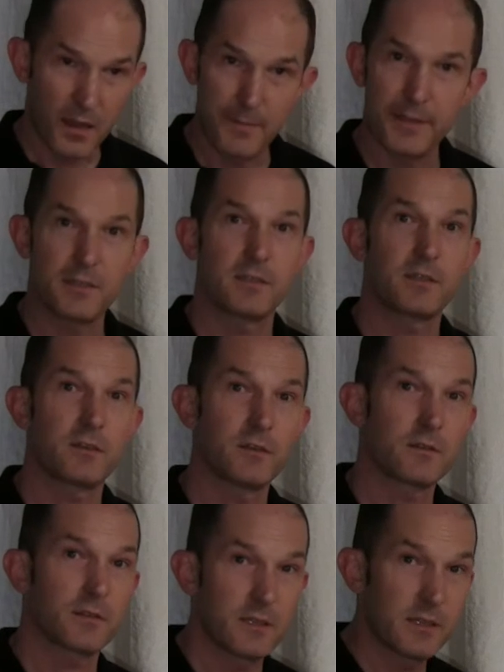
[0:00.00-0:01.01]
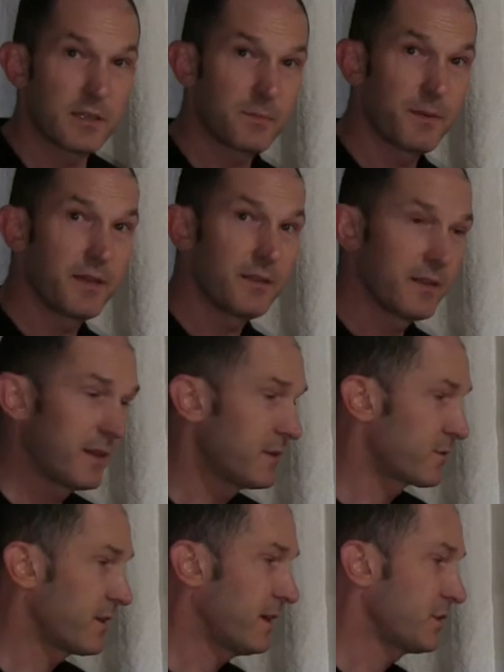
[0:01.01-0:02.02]
I'm Alistair Cook. This has been the
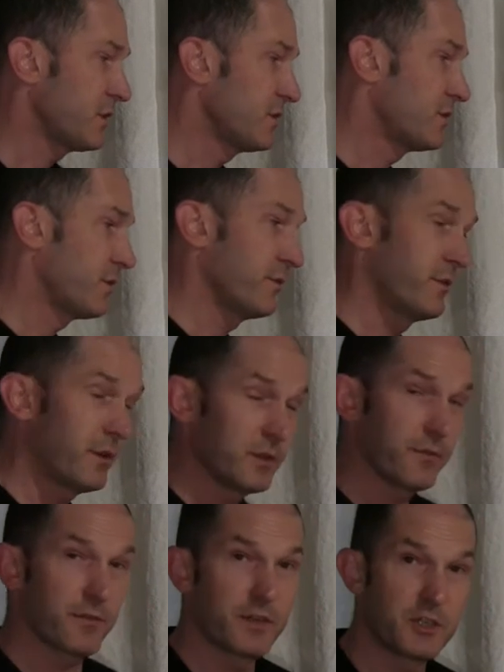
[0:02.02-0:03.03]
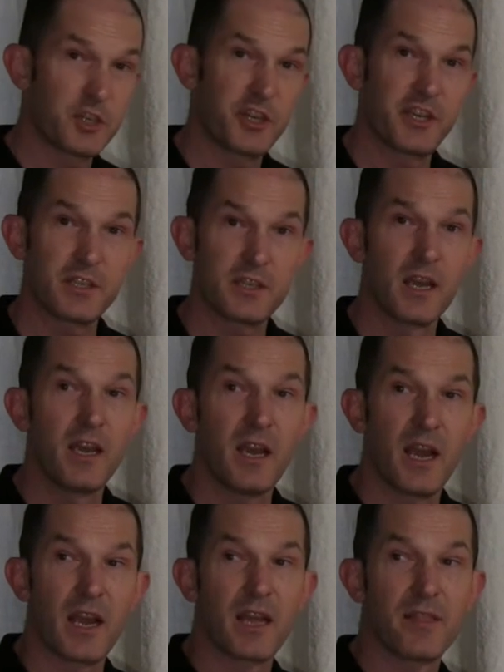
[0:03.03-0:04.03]
introduction to Notes4Engineers,
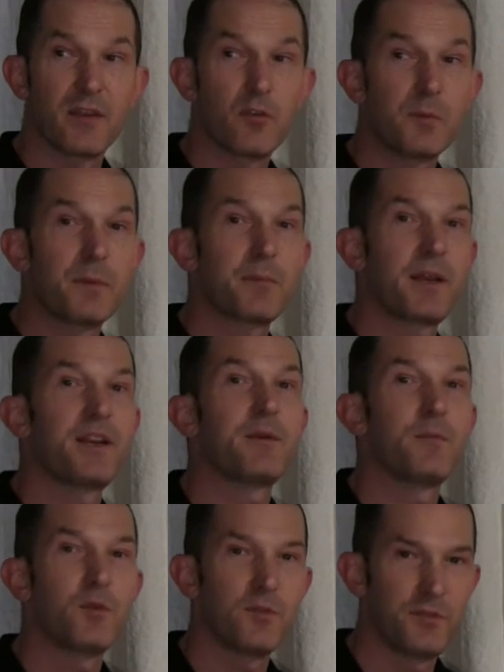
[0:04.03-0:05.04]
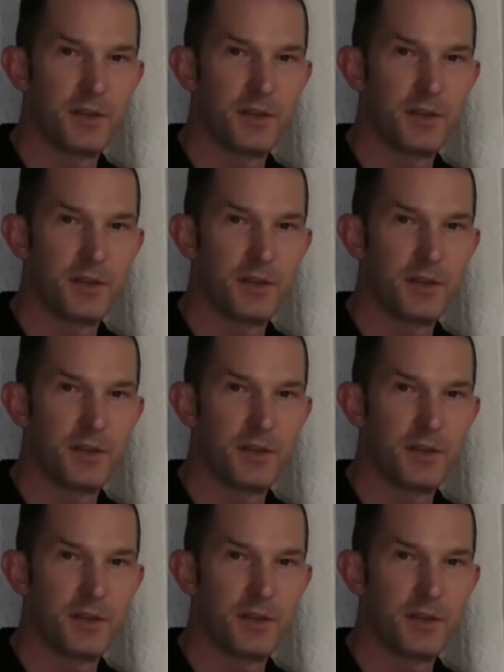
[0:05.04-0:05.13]
and there will be plenty more